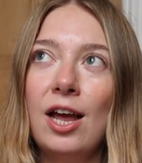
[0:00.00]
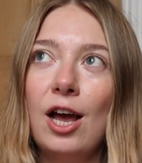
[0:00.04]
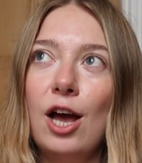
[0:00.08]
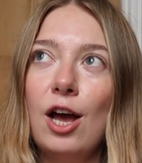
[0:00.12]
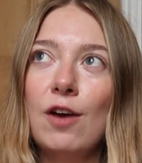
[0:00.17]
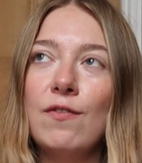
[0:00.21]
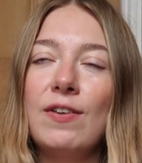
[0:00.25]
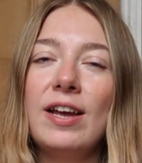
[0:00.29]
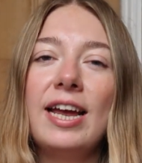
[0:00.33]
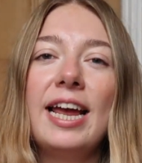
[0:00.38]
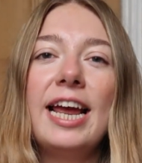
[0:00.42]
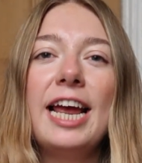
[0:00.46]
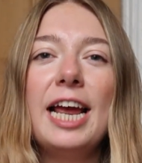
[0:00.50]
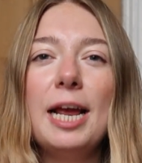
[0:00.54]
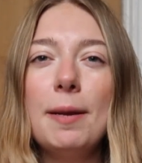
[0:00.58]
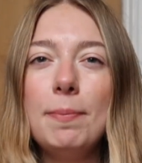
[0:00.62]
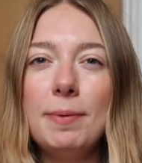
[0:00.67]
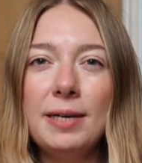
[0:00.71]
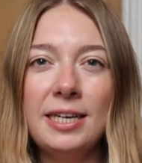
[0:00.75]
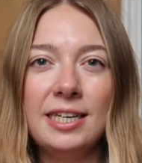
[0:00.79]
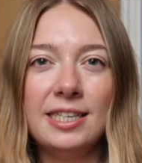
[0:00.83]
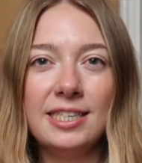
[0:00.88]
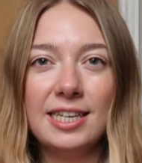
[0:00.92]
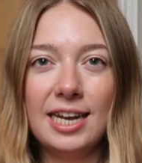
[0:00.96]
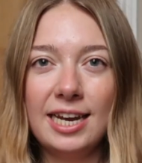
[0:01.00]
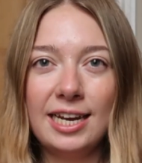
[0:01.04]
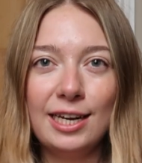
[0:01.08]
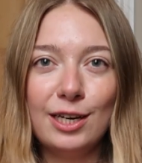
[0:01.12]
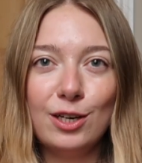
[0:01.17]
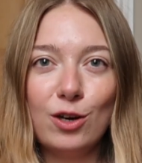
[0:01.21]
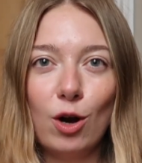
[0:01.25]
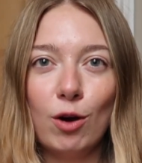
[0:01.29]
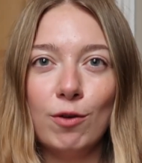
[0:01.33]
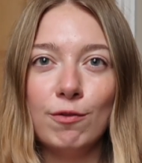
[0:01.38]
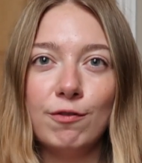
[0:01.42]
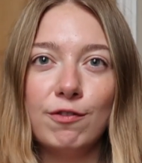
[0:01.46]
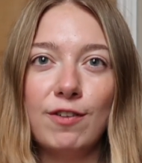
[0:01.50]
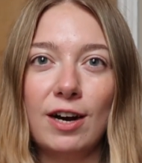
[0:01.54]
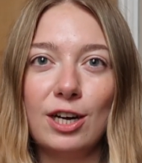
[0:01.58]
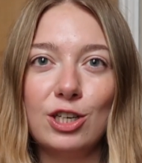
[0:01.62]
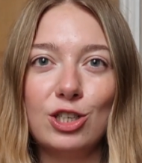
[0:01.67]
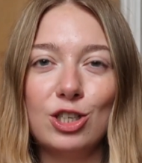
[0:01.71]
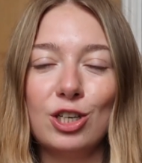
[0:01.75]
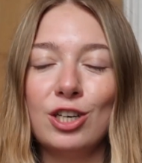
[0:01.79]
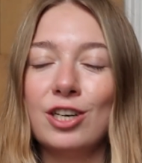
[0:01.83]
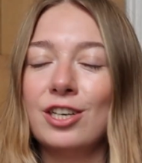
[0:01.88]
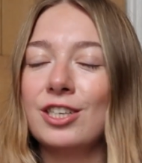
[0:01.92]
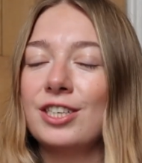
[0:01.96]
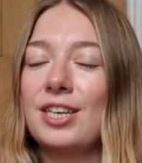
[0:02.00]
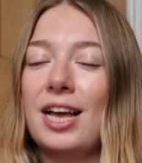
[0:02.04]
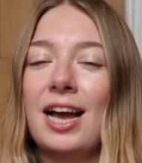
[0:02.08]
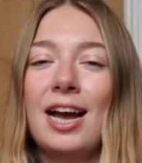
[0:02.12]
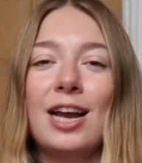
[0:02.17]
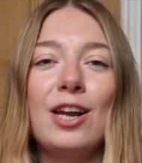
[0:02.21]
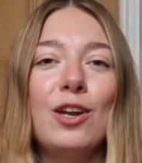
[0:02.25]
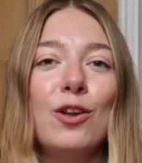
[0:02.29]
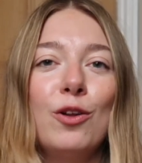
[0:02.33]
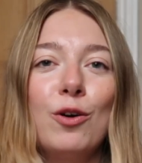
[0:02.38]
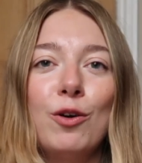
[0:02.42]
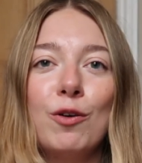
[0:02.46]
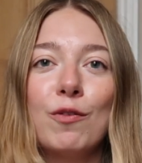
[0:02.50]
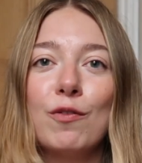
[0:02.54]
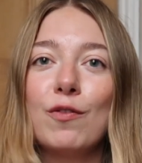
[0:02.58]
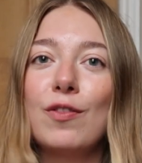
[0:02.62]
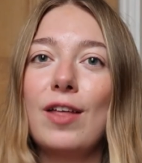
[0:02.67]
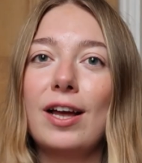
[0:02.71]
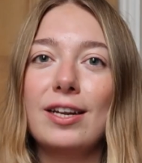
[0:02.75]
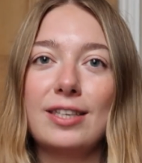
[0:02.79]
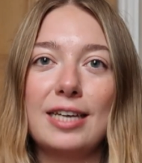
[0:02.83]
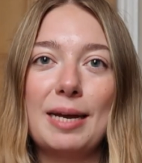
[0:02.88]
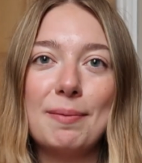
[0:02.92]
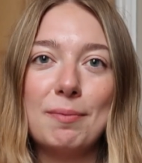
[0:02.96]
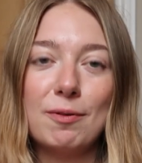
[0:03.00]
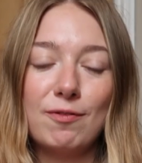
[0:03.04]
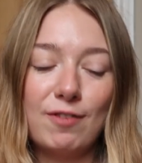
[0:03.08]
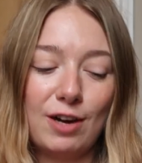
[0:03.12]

of a hippie take on fashion, because I love that type of